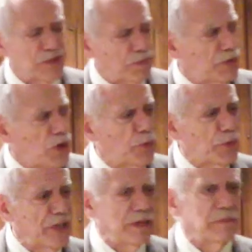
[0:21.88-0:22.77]

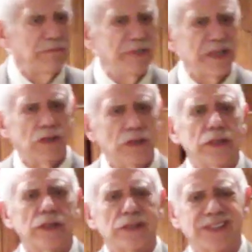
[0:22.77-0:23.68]
appropriate
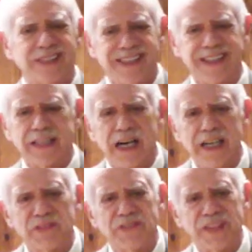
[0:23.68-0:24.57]
because a lot
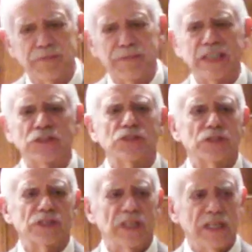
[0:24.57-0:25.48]
of the
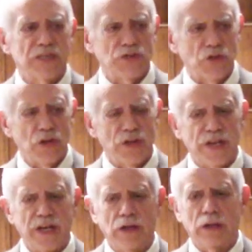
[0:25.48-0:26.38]
pictures that I saw
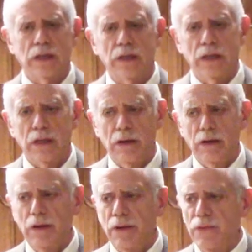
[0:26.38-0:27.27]
there
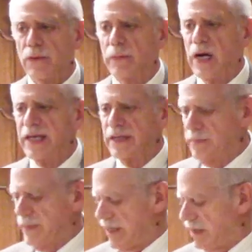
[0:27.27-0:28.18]
reminded me